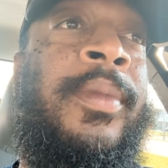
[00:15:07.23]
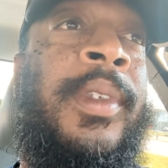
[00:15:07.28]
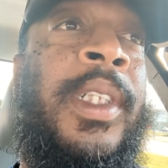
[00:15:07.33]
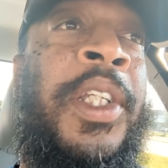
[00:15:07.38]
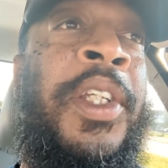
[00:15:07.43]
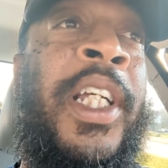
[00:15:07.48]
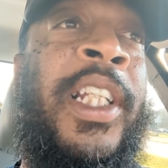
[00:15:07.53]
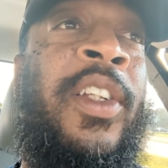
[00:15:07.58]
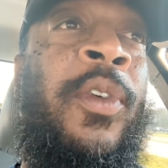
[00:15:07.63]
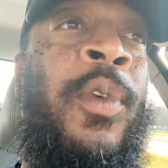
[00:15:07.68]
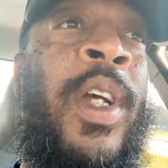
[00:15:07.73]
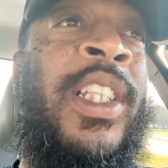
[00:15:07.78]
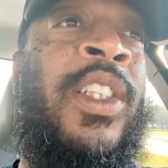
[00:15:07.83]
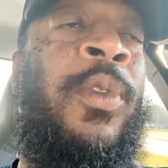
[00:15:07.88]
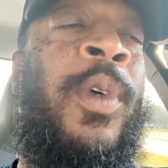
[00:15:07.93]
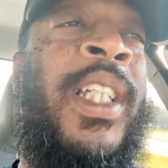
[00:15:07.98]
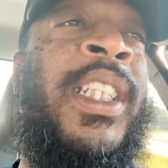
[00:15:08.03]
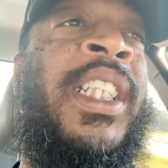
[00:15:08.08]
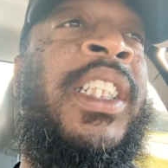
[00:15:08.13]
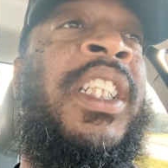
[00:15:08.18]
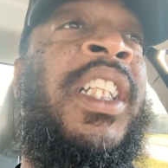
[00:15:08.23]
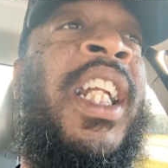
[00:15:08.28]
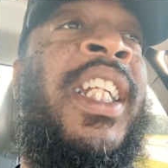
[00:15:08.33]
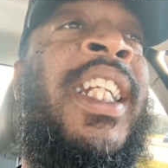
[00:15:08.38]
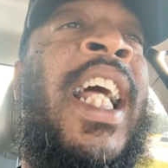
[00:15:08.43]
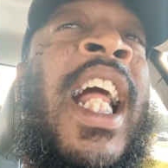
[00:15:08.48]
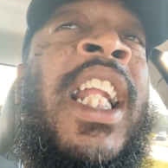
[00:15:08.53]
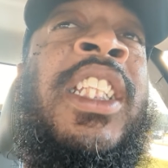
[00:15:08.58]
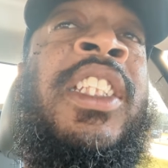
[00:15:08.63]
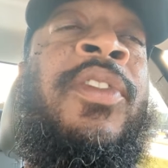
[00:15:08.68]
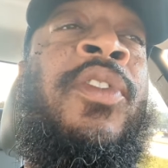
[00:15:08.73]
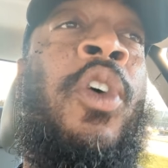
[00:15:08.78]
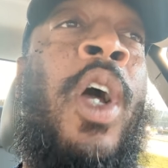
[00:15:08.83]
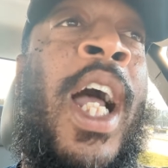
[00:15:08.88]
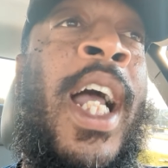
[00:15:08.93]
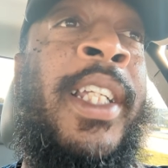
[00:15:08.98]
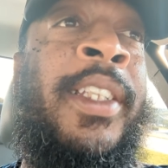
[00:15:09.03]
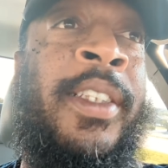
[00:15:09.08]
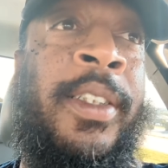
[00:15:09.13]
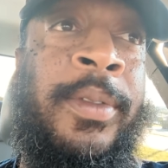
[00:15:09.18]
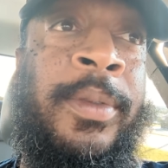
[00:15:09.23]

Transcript: You get the resurrection to the knowledge of Christ.